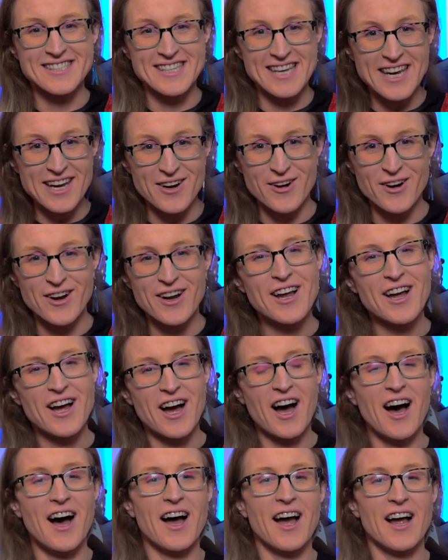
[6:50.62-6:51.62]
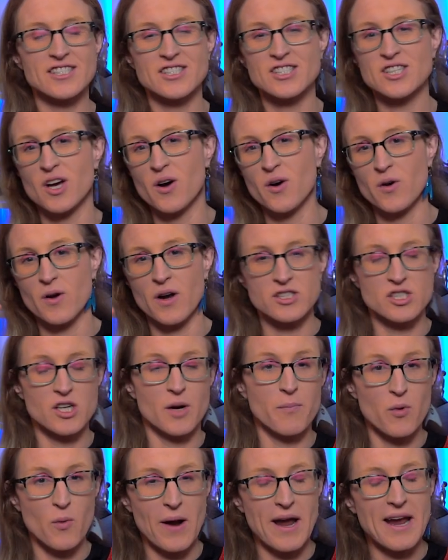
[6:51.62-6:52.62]
here, and so
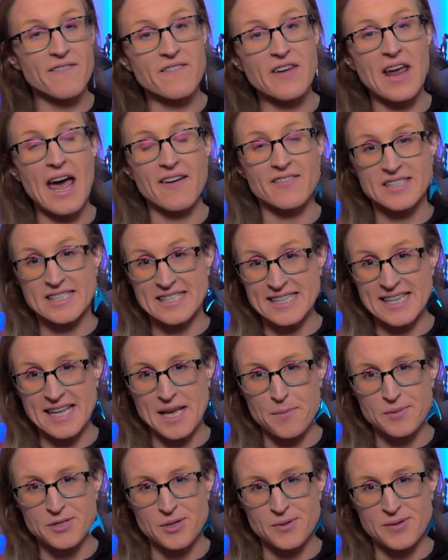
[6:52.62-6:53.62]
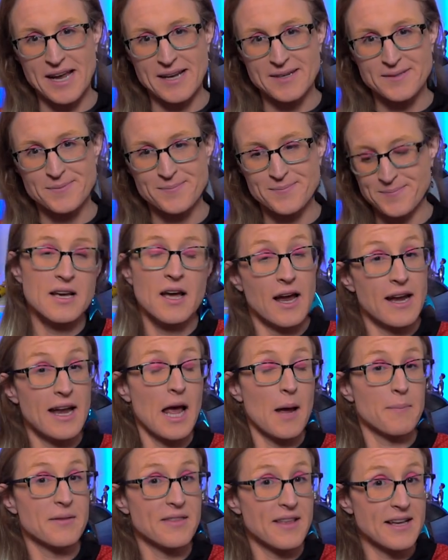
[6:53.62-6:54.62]
jump away if you haven't seen the episode yet. And
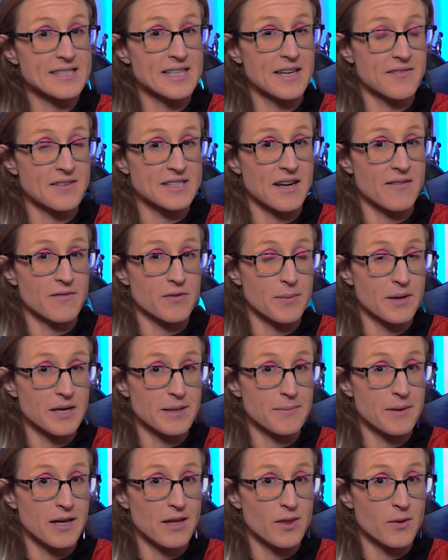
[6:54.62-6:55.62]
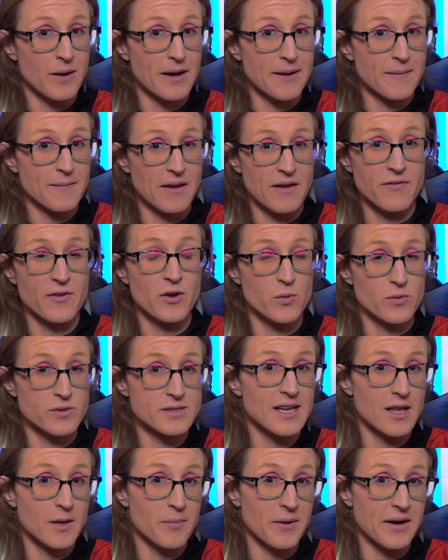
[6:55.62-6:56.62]
happy Thanksgiving to everybody, by the way, if you
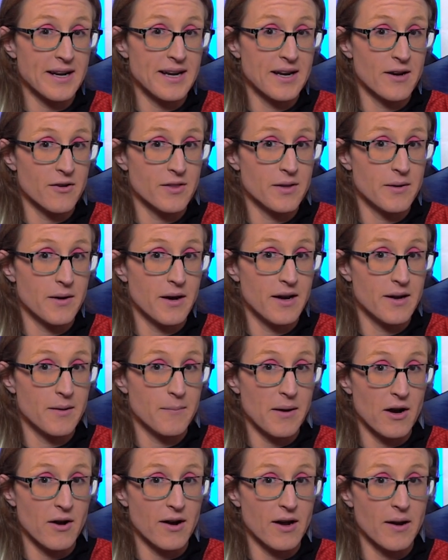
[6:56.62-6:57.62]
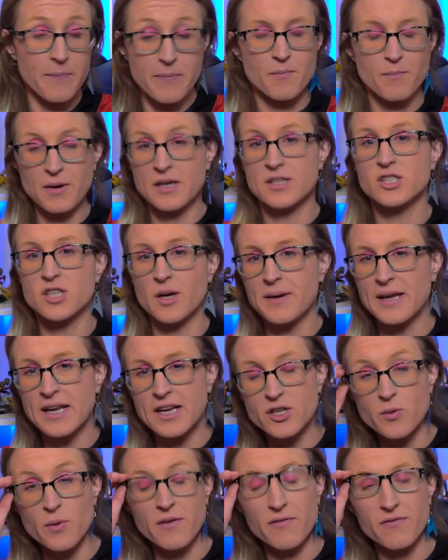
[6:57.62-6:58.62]
celebrate it here in America. But jumping
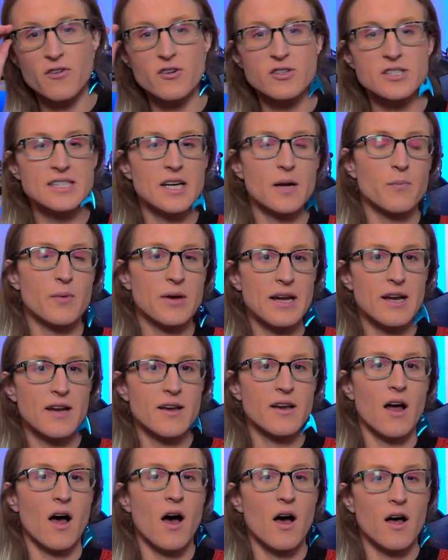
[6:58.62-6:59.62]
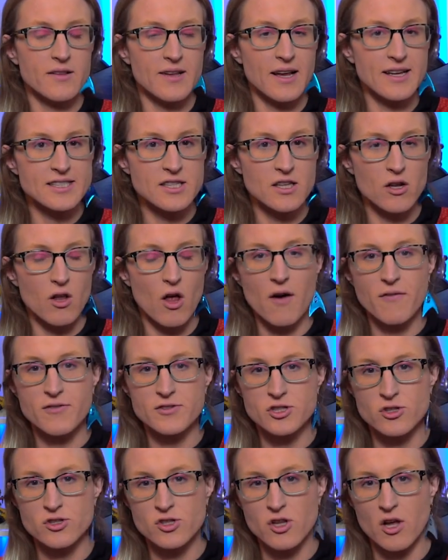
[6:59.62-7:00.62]
into it, first scene up, we get a nice little
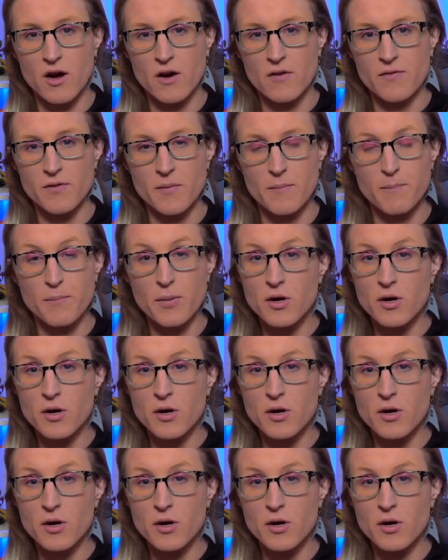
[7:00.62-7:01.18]
officer's log from